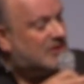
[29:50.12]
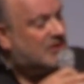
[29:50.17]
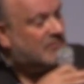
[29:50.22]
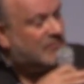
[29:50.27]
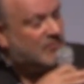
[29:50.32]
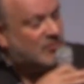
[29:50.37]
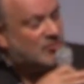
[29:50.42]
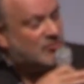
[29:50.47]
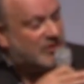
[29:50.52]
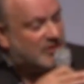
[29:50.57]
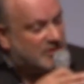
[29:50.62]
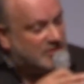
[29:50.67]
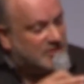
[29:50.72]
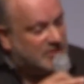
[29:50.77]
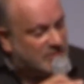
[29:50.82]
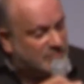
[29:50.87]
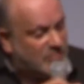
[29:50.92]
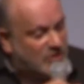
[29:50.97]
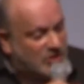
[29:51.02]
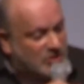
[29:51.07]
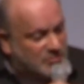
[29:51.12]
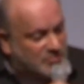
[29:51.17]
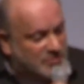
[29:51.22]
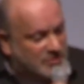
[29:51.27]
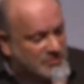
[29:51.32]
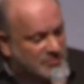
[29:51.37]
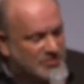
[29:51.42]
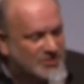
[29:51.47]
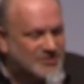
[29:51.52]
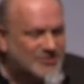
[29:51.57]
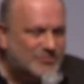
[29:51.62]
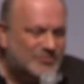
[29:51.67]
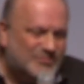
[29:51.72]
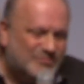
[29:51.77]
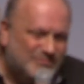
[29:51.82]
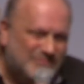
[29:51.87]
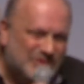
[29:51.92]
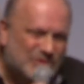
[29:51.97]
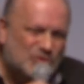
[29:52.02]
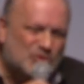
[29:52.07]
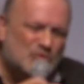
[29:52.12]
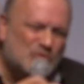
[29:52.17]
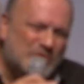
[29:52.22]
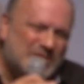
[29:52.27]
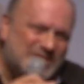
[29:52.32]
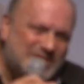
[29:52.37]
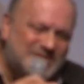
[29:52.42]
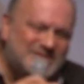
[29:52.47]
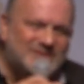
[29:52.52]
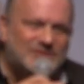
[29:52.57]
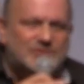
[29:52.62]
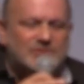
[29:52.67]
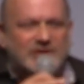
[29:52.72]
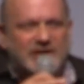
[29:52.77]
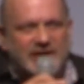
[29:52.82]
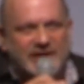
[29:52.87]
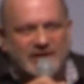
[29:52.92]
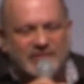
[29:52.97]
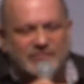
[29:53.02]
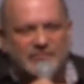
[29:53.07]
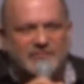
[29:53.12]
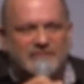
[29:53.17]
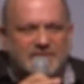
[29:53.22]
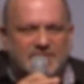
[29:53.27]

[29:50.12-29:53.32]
infiltrating the apartment because it would be too easy to have,